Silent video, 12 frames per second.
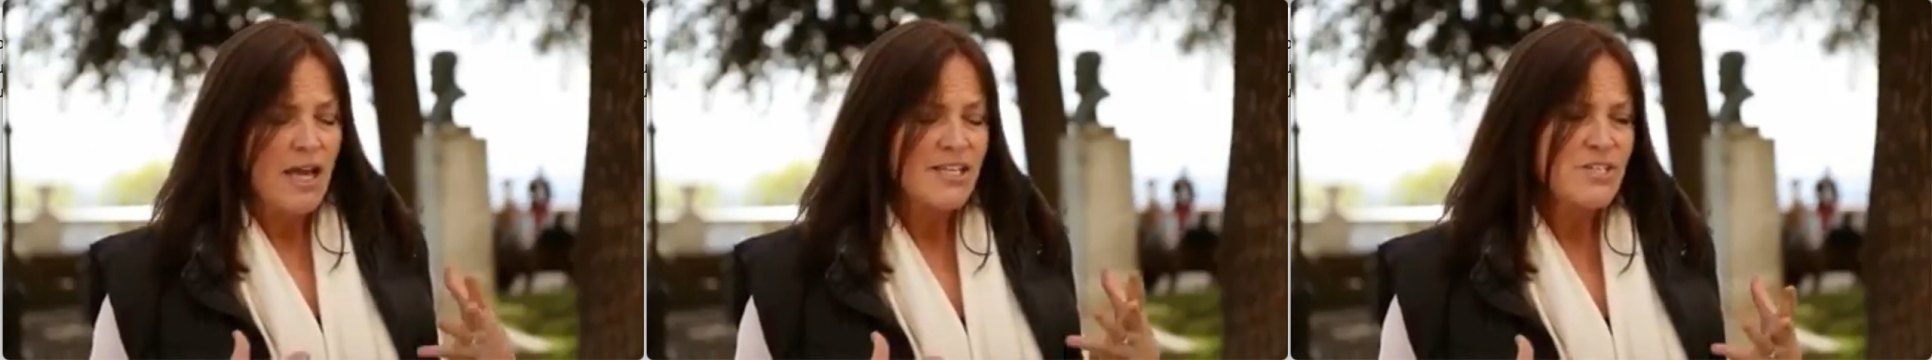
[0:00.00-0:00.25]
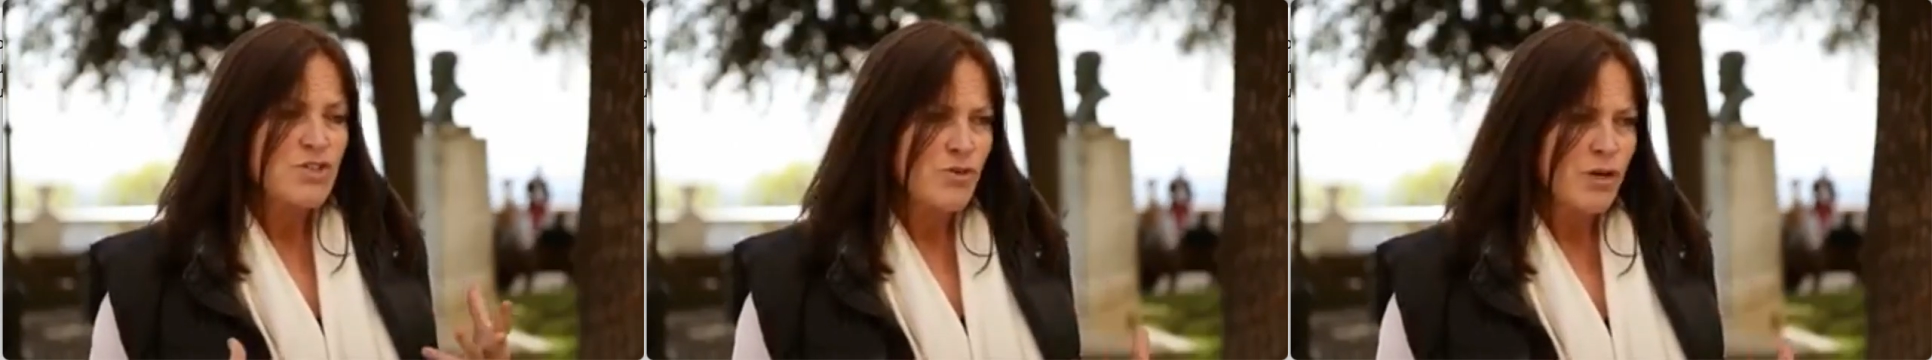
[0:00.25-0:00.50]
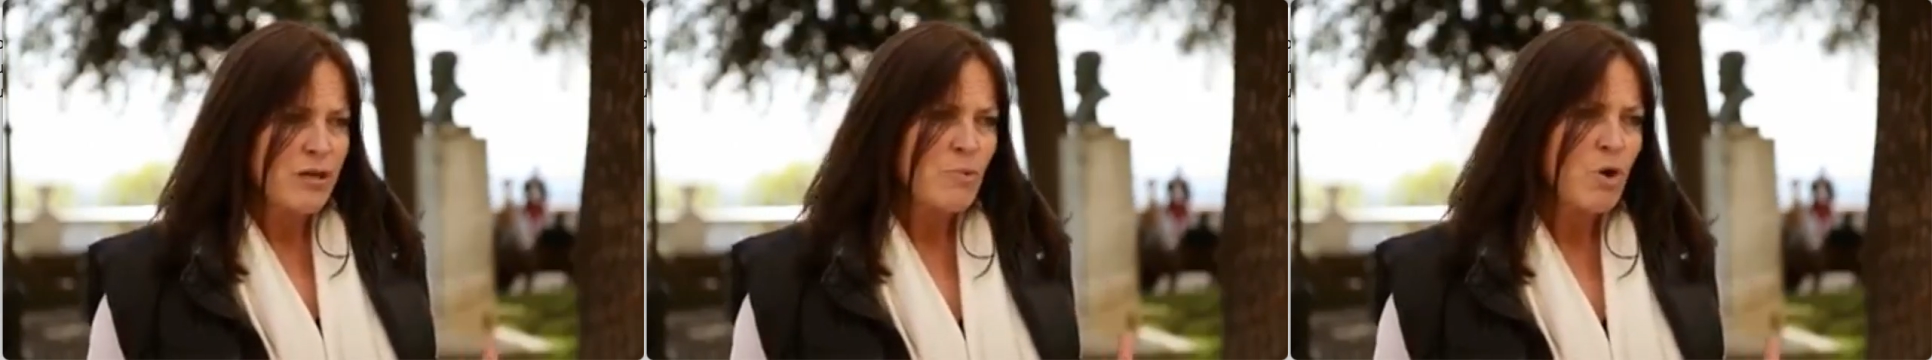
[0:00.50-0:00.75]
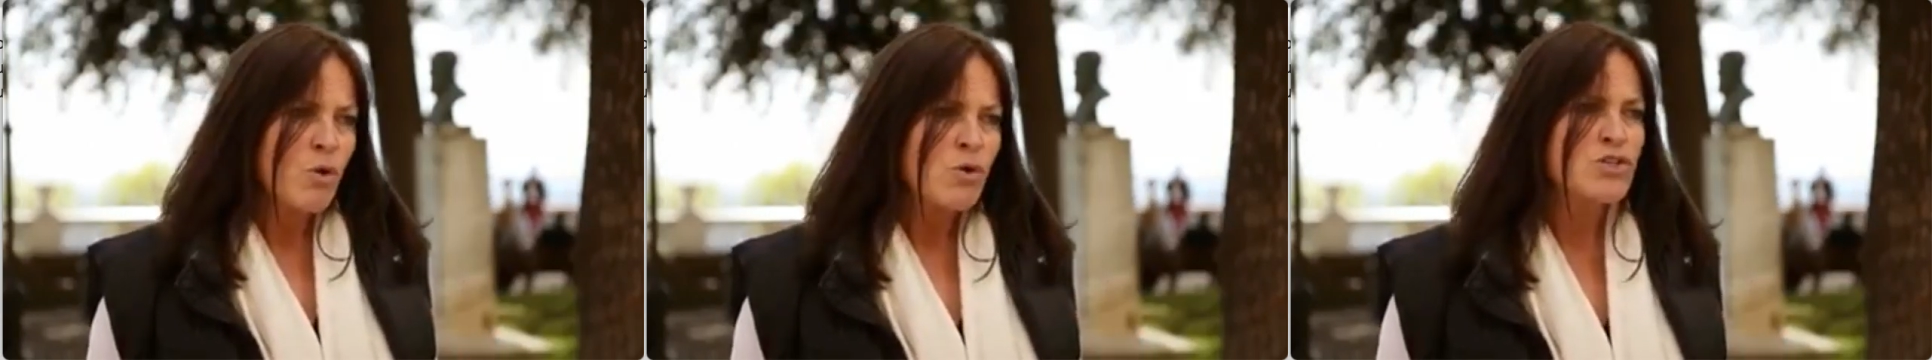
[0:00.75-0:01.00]

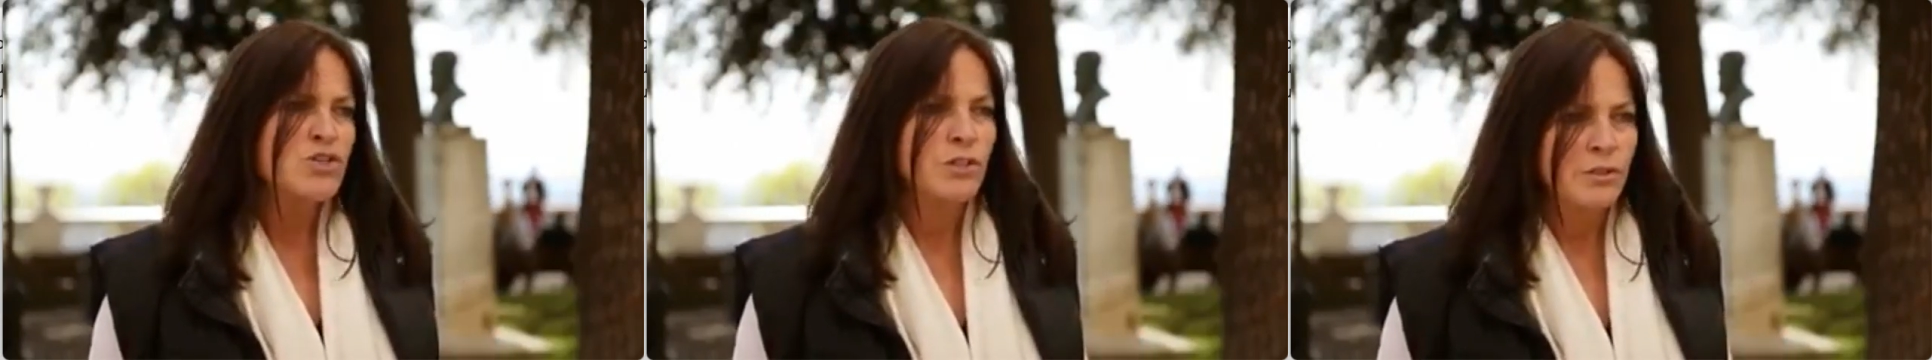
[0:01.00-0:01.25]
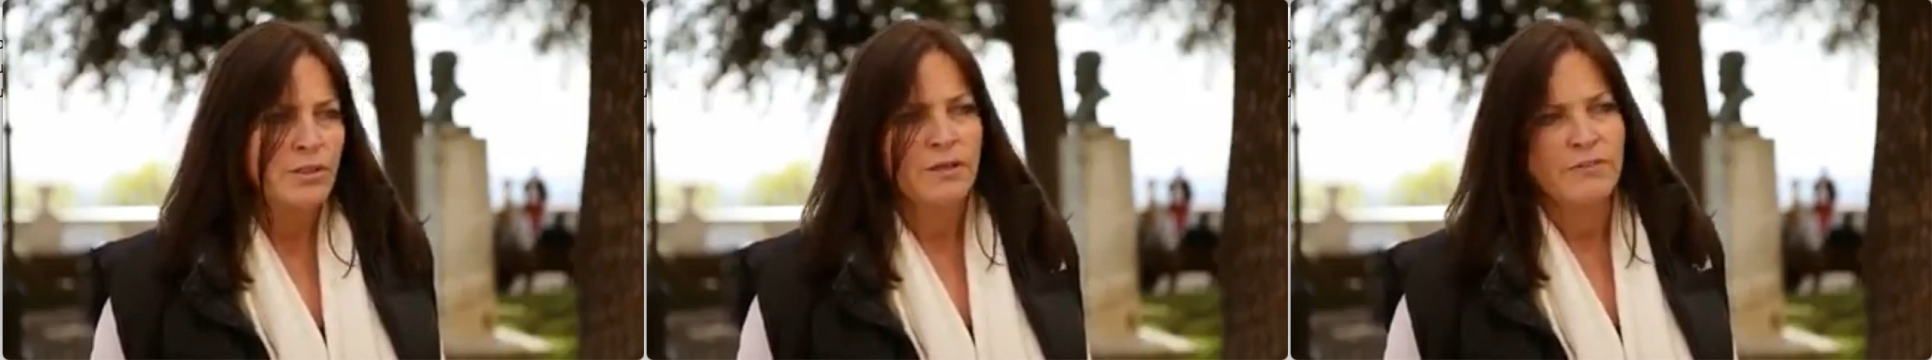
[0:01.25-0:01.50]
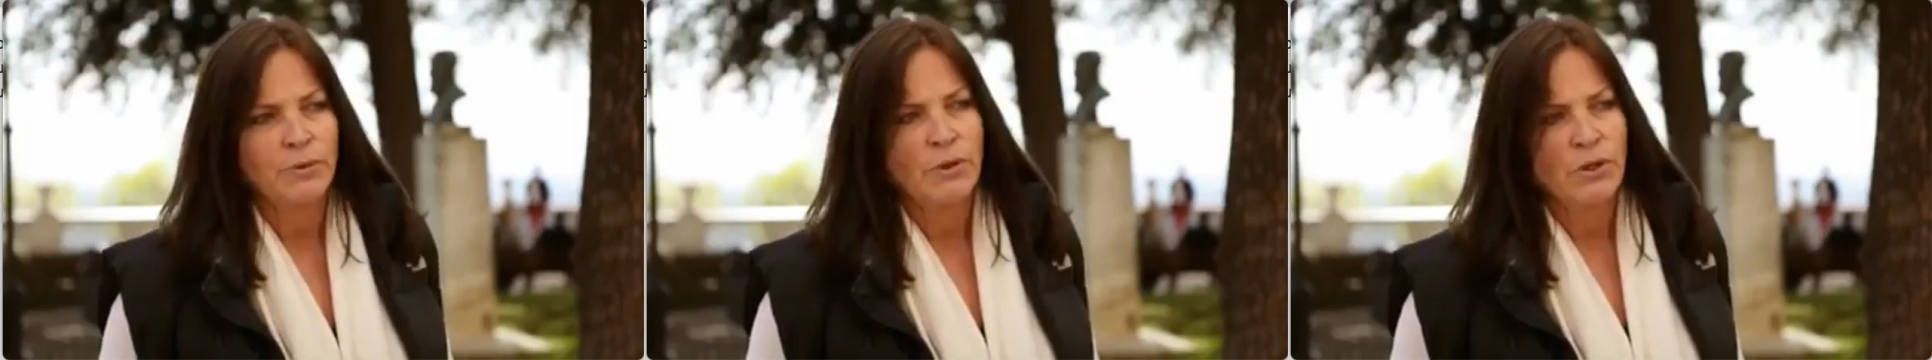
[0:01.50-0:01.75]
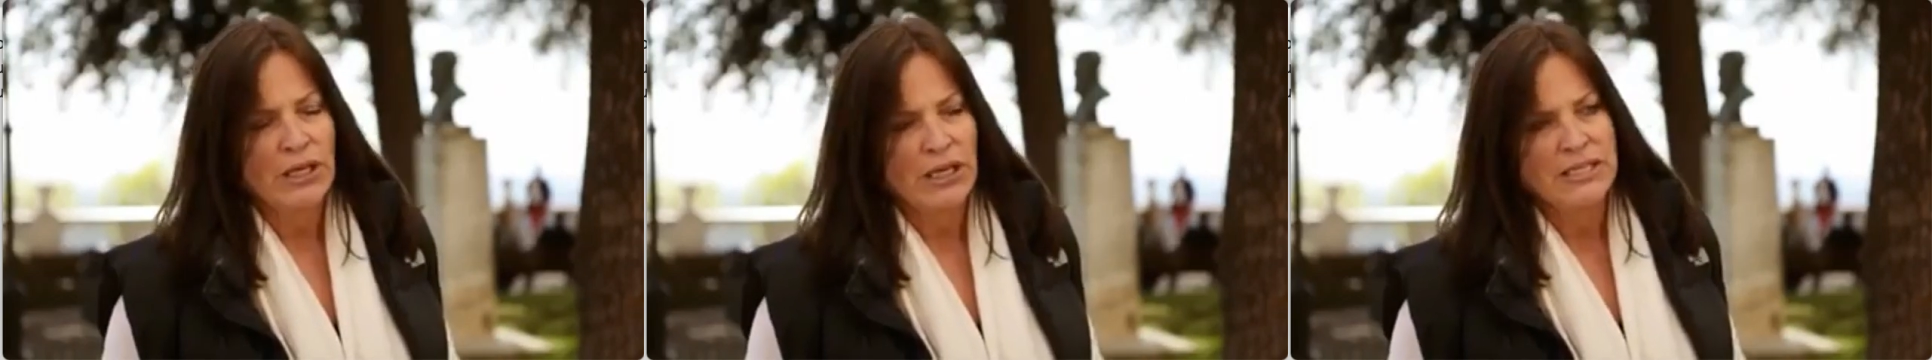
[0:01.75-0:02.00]
extreme caution if you
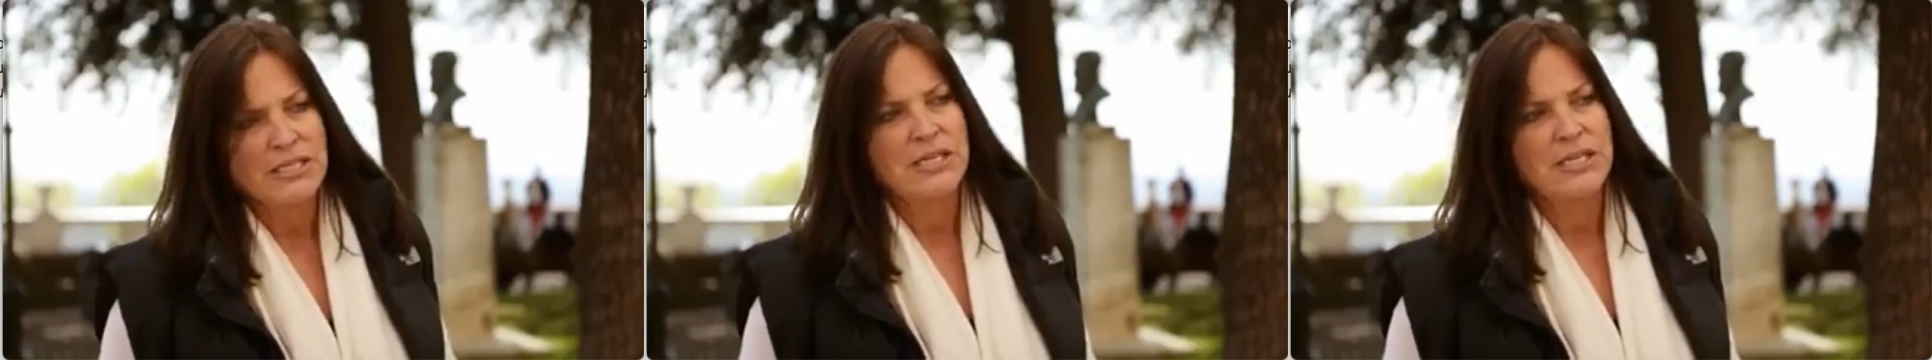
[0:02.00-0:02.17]
were looking at